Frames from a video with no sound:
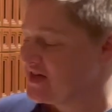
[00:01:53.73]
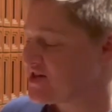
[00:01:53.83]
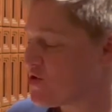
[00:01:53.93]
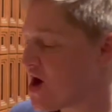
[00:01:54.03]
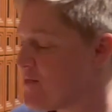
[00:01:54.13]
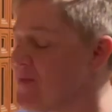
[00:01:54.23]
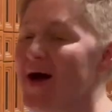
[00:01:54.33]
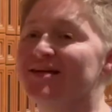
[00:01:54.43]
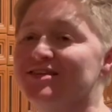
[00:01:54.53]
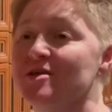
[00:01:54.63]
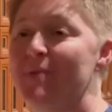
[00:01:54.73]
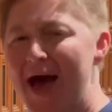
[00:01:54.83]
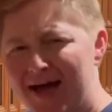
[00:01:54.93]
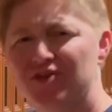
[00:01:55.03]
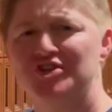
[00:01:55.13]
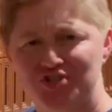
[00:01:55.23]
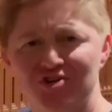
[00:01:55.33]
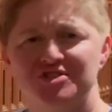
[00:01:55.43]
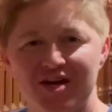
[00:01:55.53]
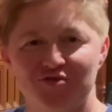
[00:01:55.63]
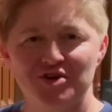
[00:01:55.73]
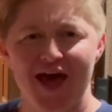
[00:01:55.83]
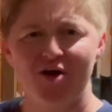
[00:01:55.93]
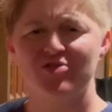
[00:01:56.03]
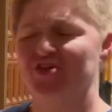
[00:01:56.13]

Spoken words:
So come on back to the back of the church every now and